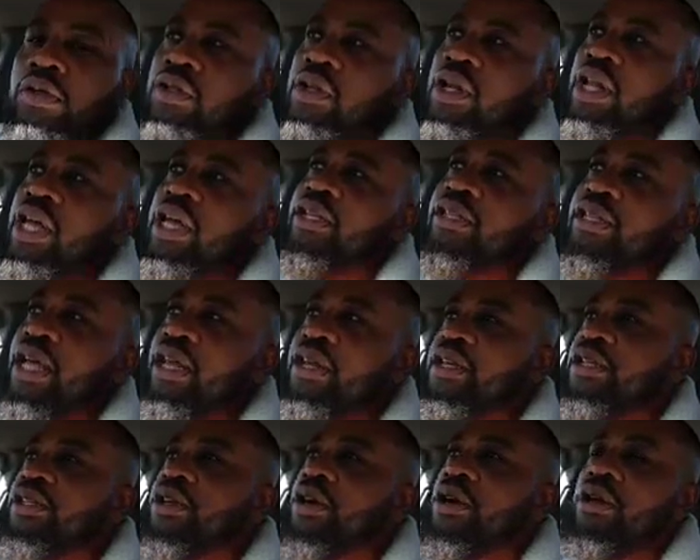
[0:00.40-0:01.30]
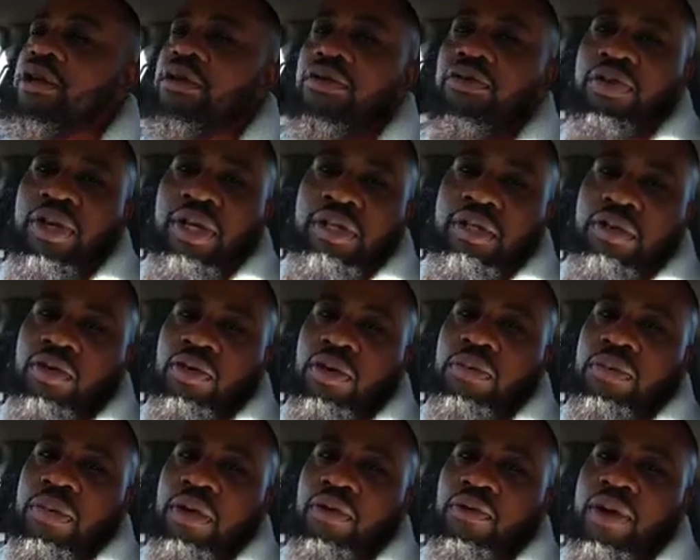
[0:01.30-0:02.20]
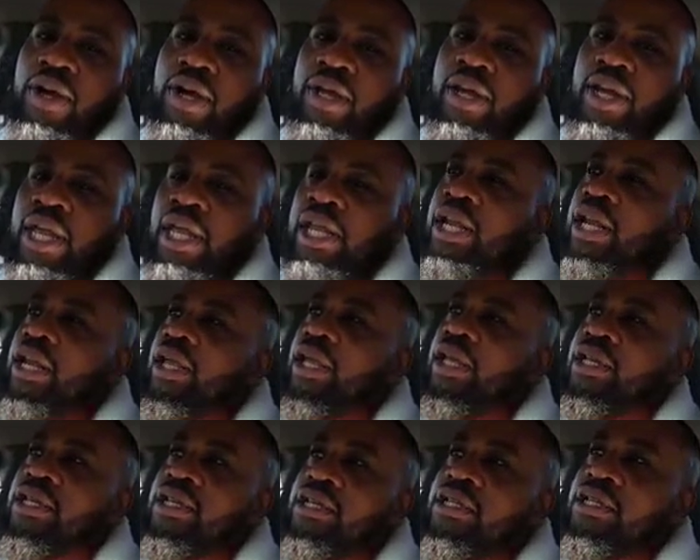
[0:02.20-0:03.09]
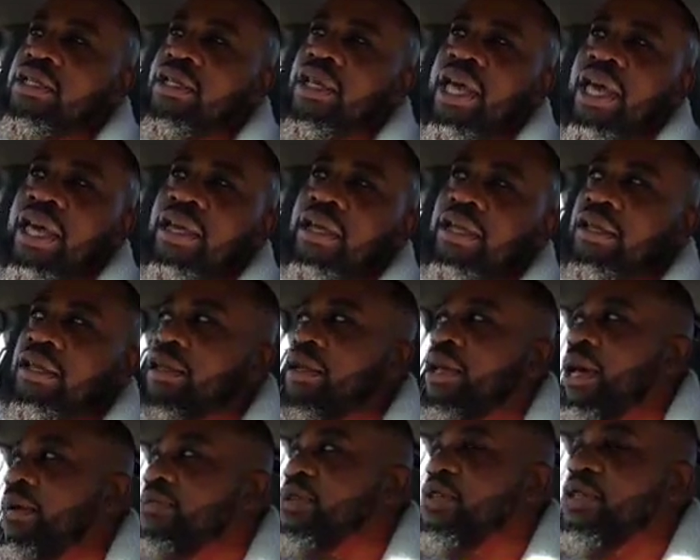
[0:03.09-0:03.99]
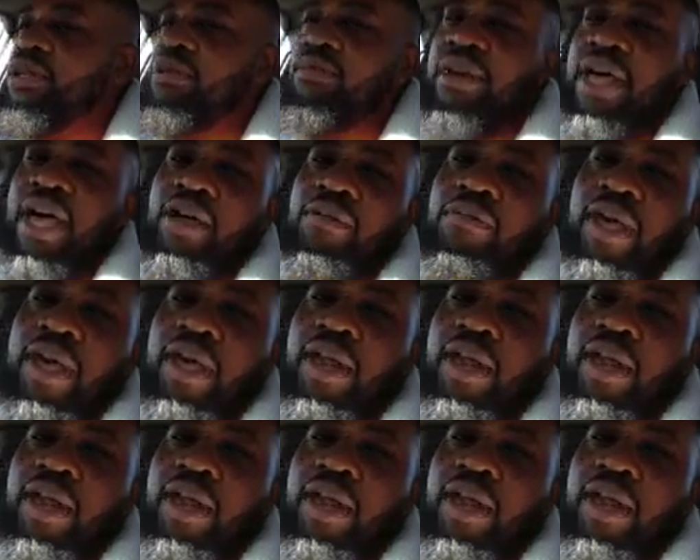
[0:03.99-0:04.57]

So, ladies, I need y'all to reason with me, right? And because, hey, I'm just a black